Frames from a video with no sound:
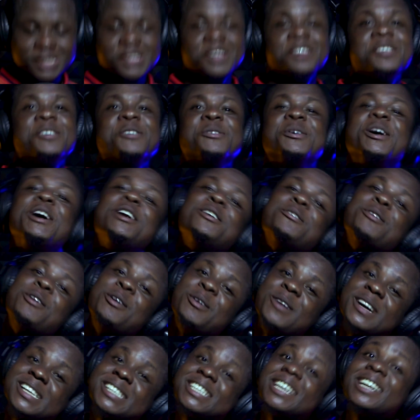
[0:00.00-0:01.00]
So, you know
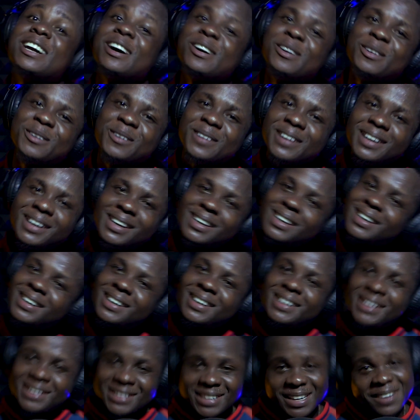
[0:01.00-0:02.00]
what I said though.
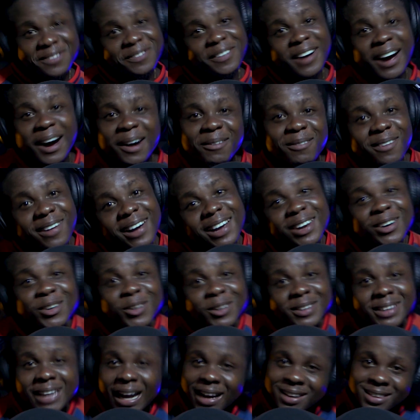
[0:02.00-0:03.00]
The fanboy with
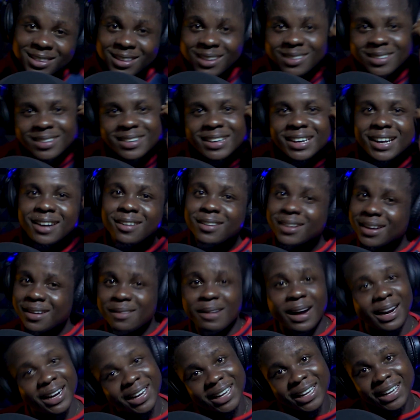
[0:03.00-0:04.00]
no tattoo. They order
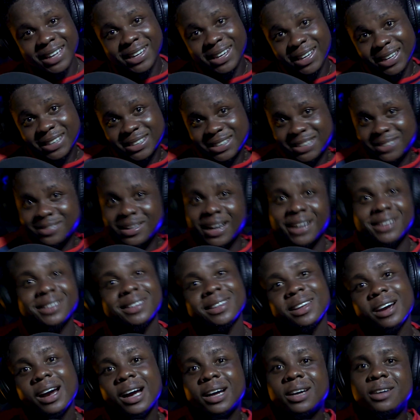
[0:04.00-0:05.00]
my name shit. One
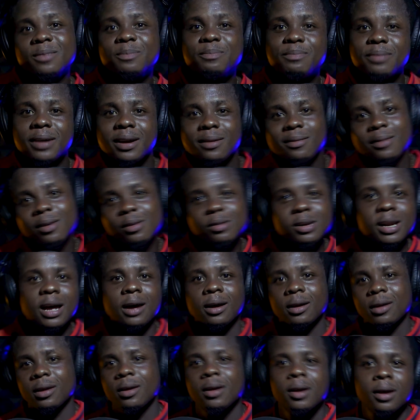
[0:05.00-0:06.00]
track. Peru na.